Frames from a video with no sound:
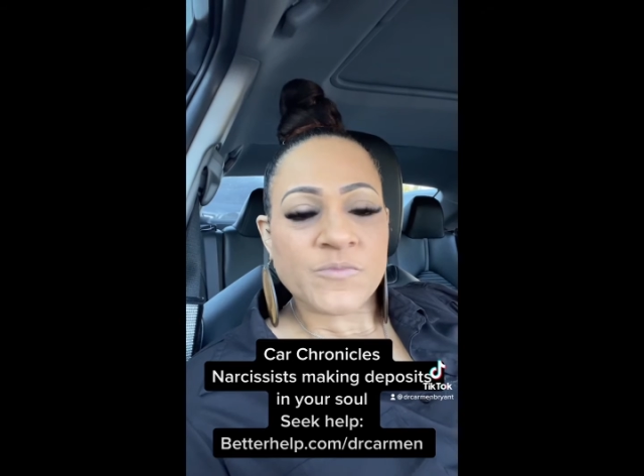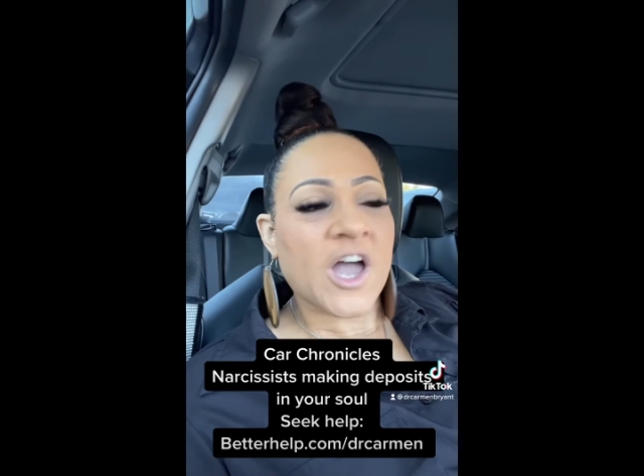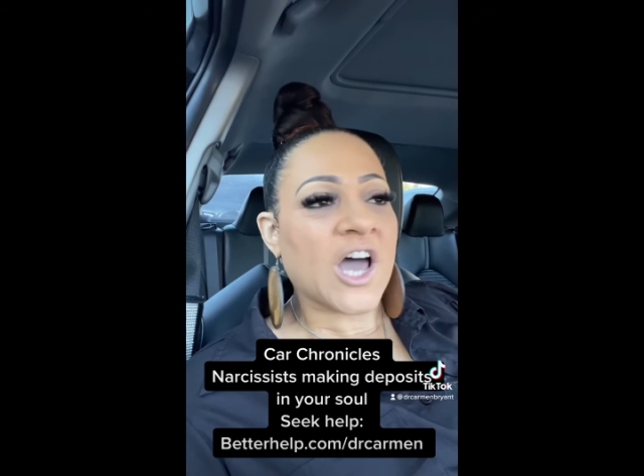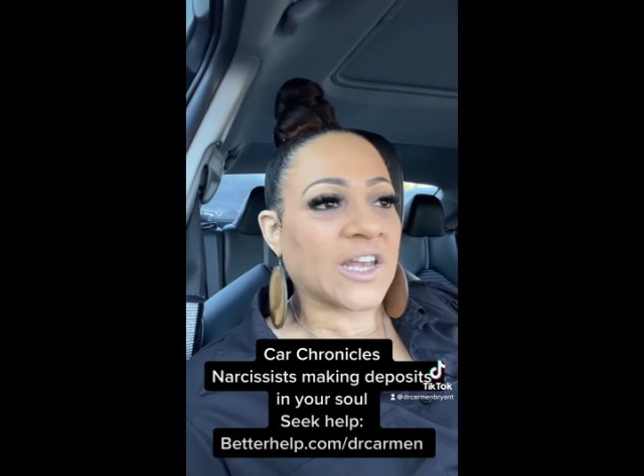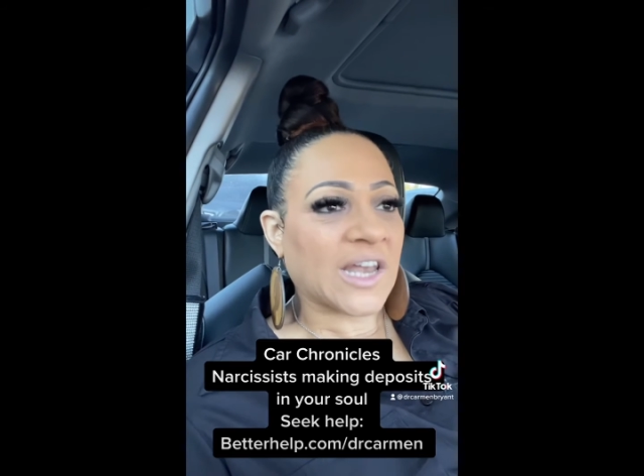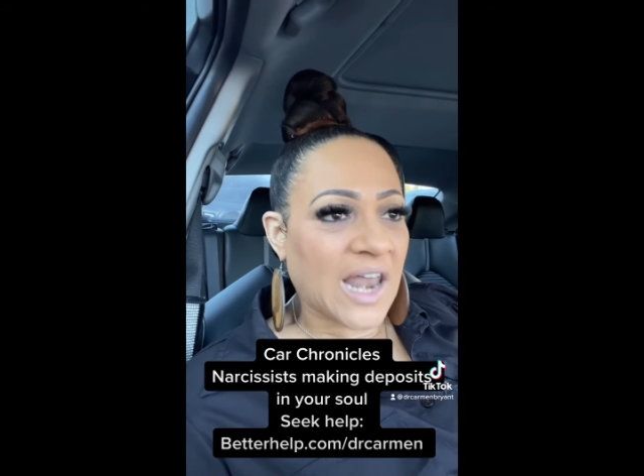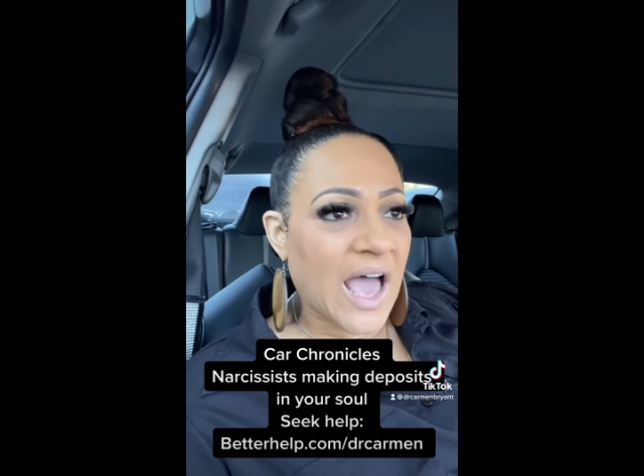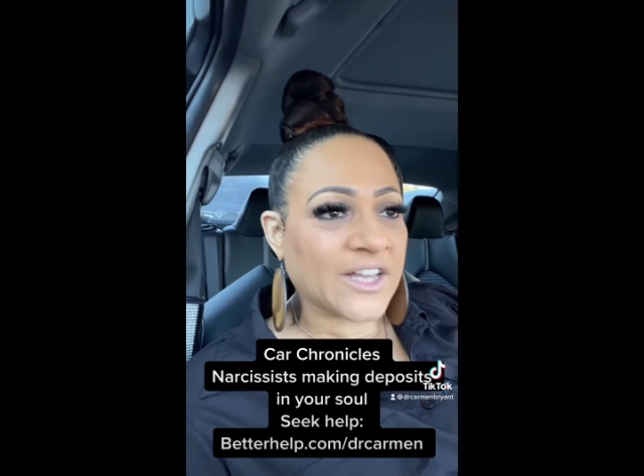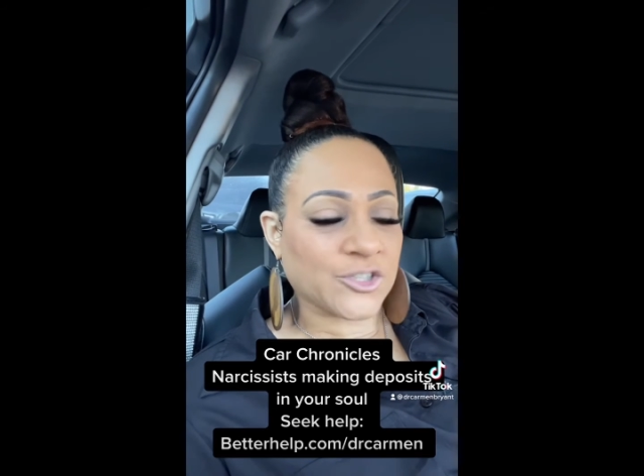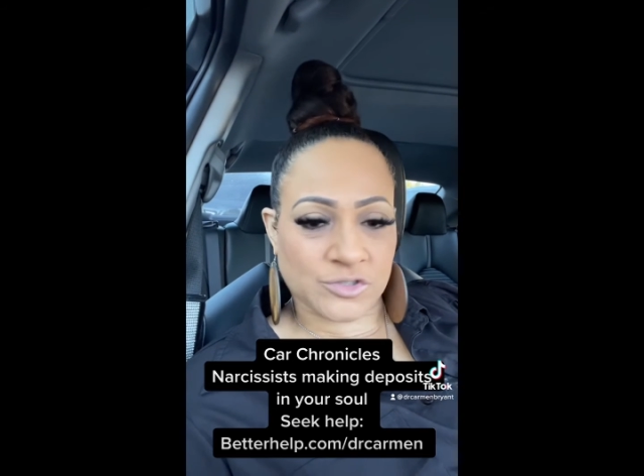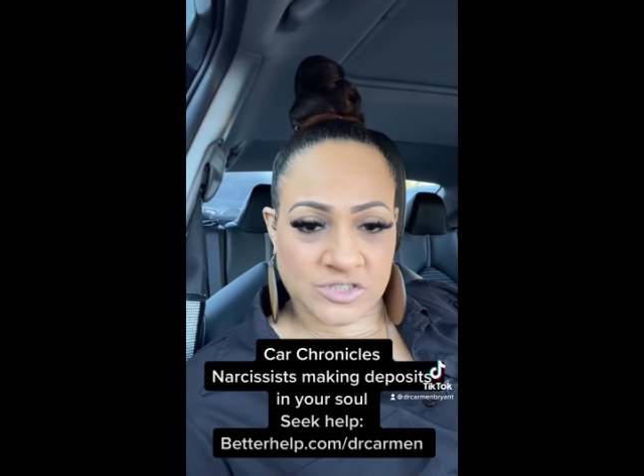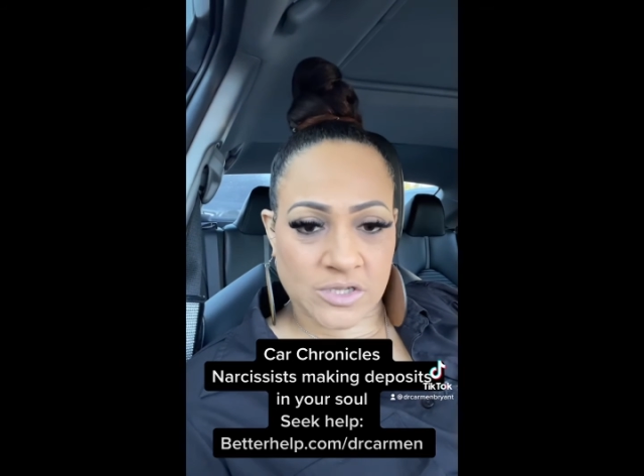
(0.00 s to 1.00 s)

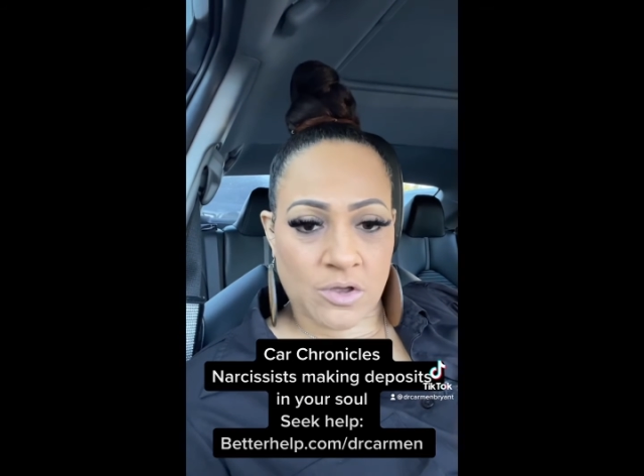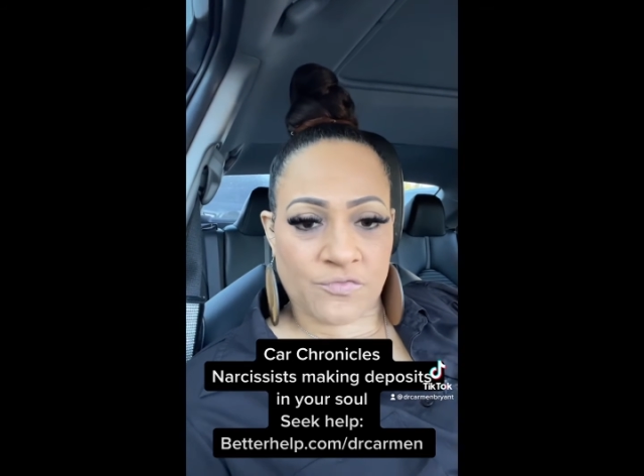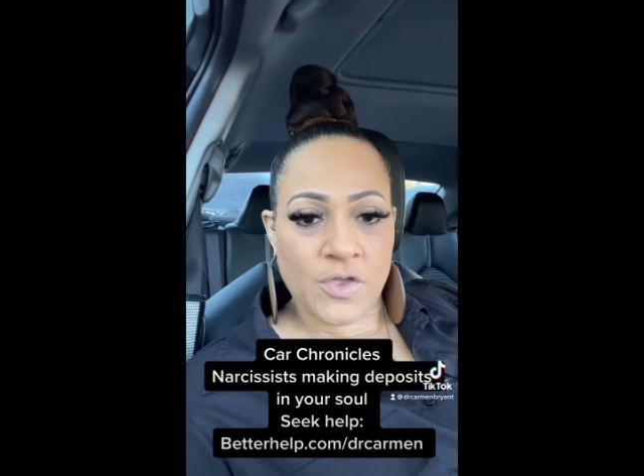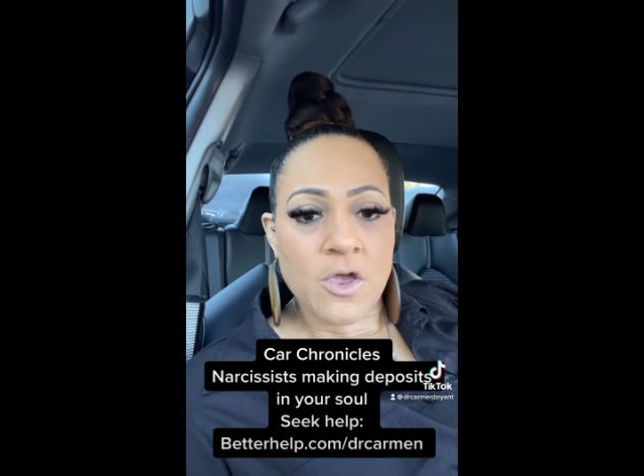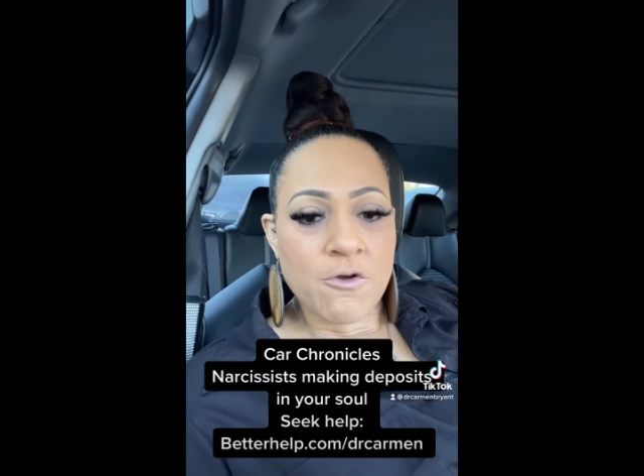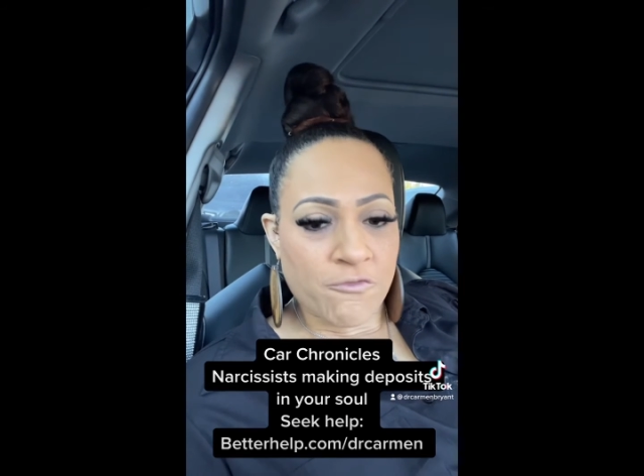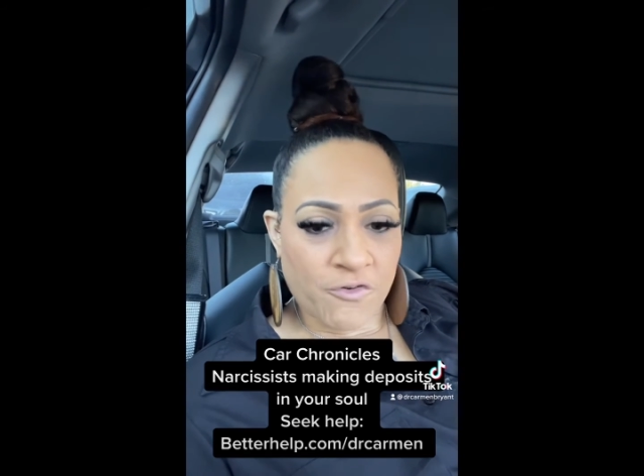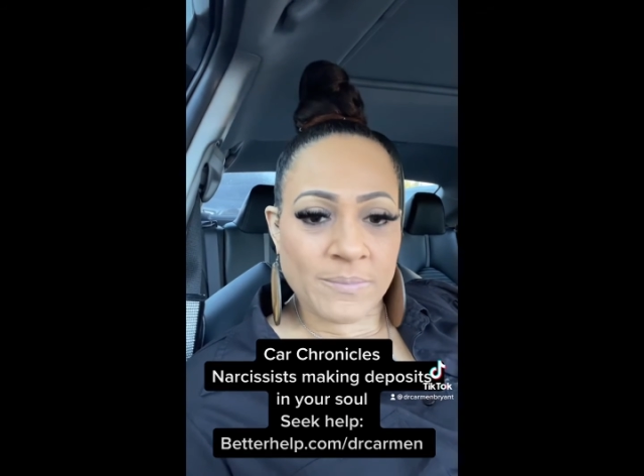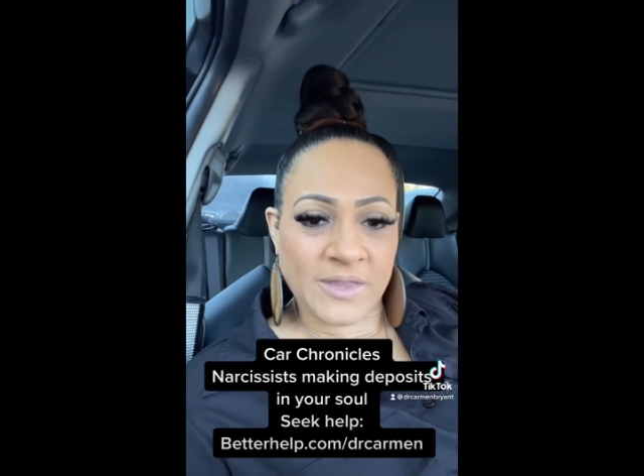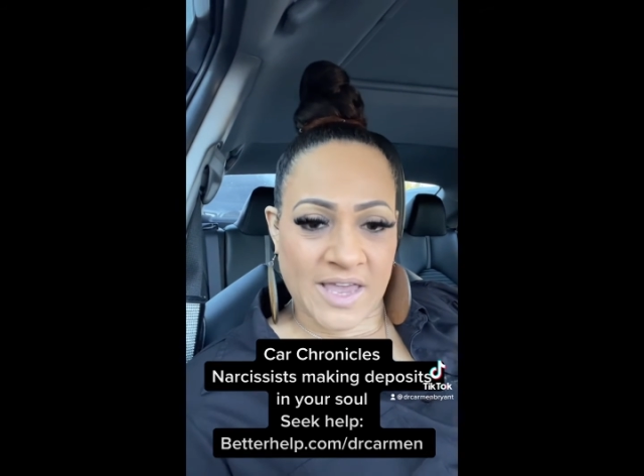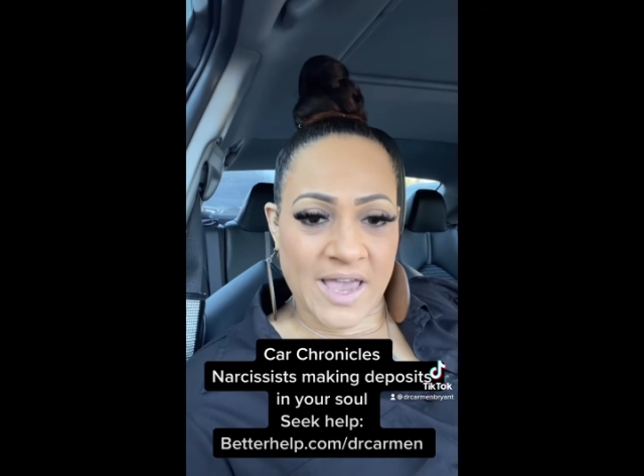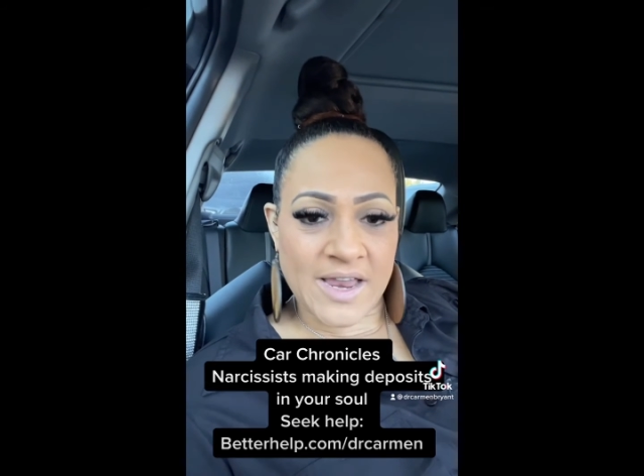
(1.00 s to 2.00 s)
unlock yourself from
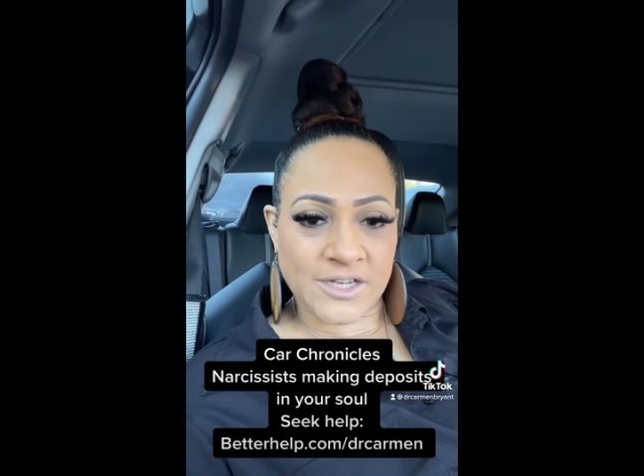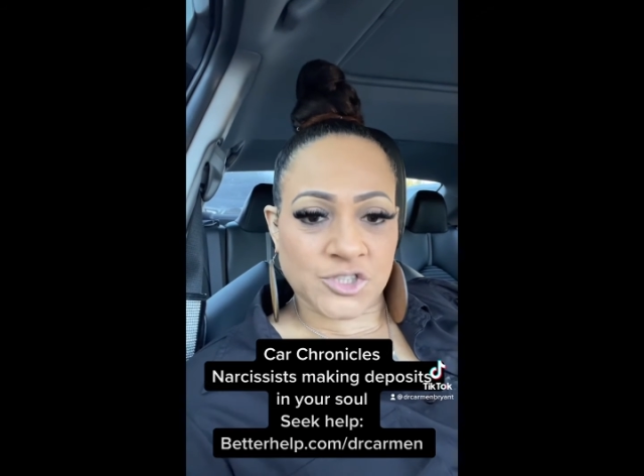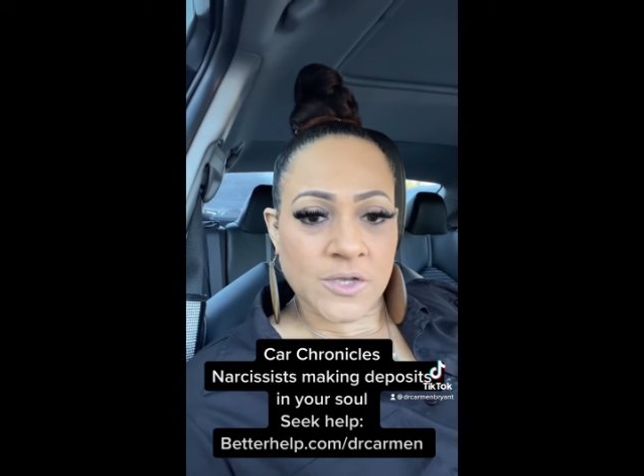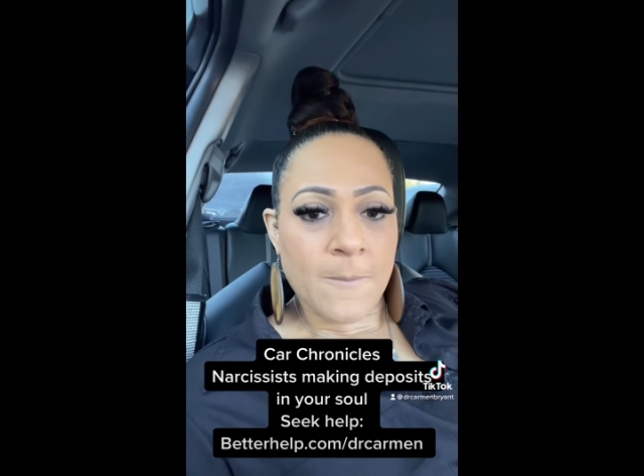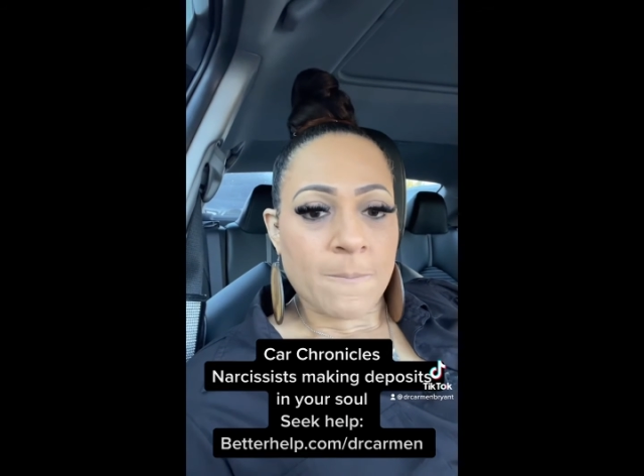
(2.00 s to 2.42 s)
the cage.